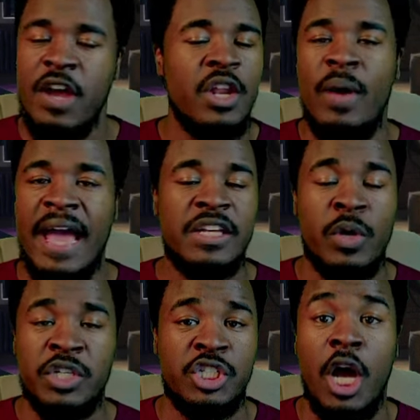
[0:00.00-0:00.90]
Y'all don't
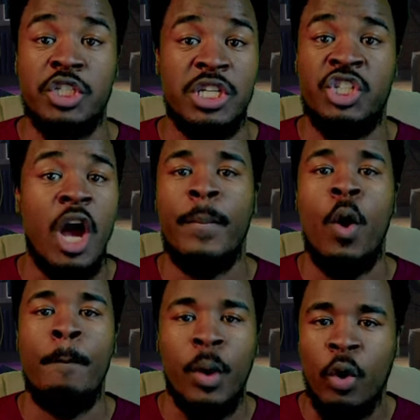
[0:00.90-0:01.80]
ask questions. Y'all just jump
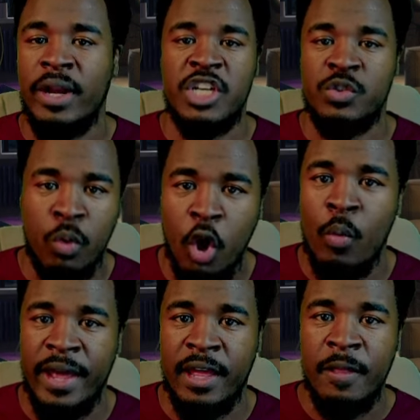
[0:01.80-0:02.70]
on board and just
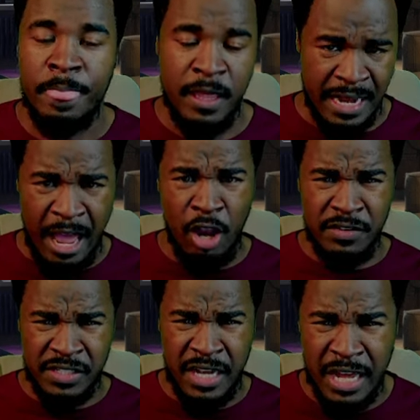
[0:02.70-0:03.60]
roll with it. Now all
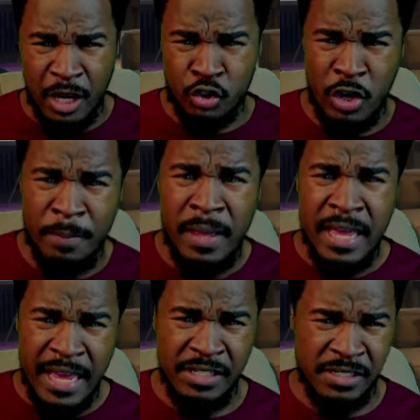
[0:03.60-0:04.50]
of a sudden Donald Trump
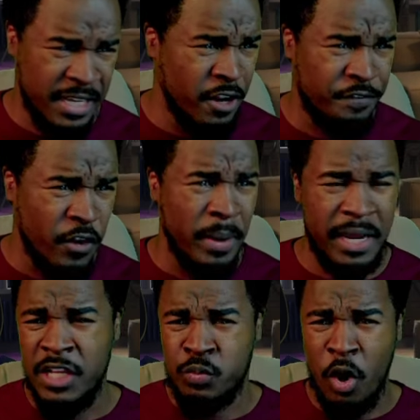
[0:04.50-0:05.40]
is
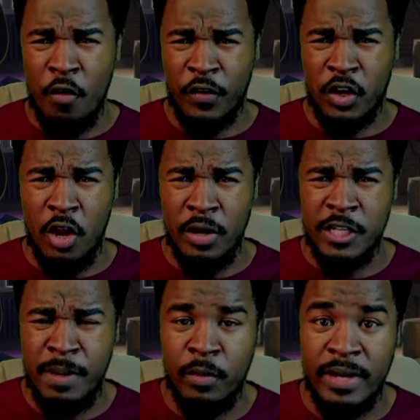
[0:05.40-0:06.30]
xenophobic and he's wrong for calling
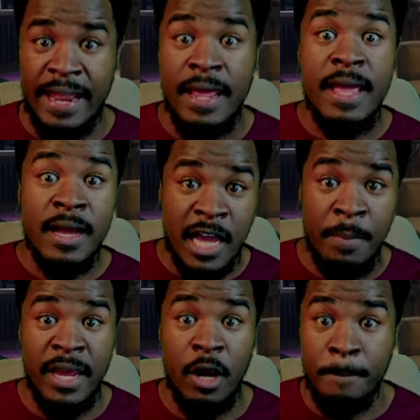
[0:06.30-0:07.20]
these people that
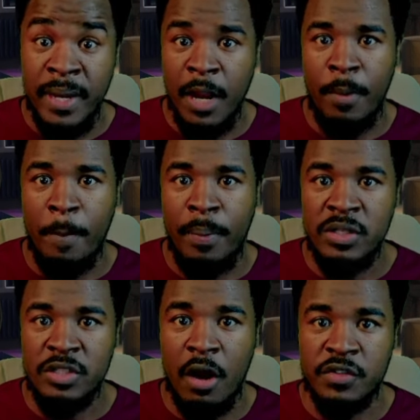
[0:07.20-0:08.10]
come in here, beat up our
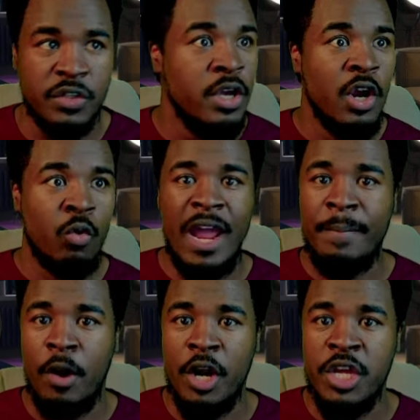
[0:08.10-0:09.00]
police officers,
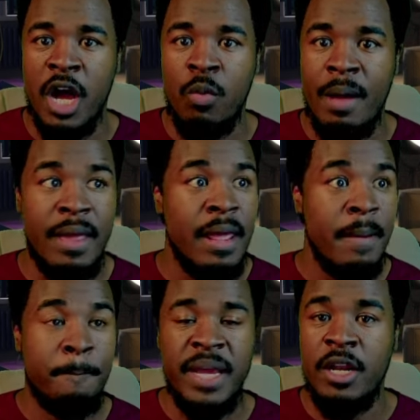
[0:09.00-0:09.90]
rape our young women,
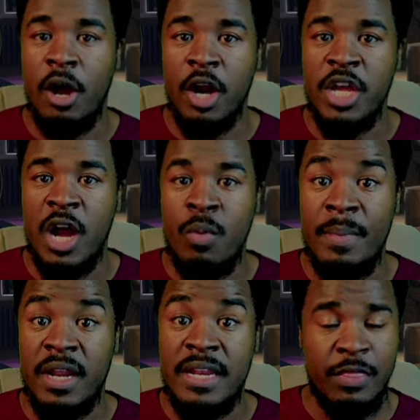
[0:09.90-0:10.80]
beat our young
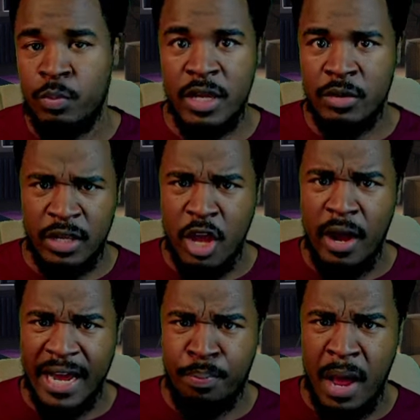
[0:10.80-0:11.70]
women to death.
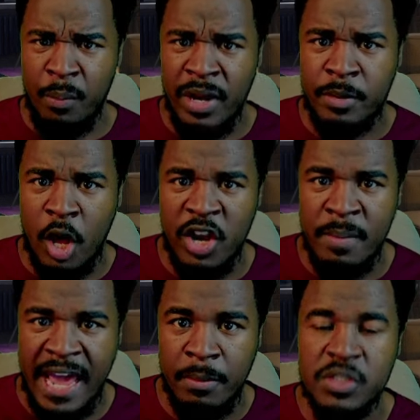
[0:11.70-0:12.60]
Y'all got a problem with him calling
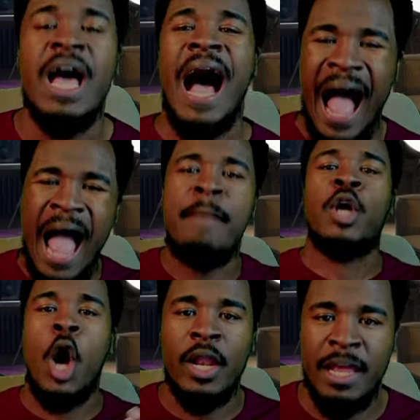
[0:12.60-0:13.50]
them animals?
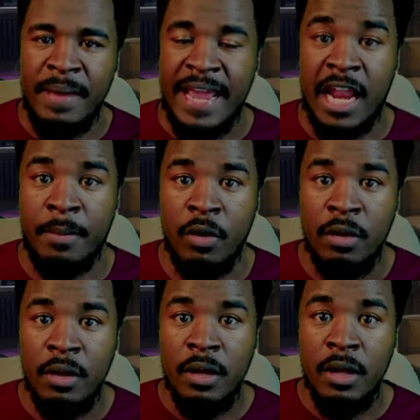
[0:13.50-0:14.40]
I'm calling him an animal.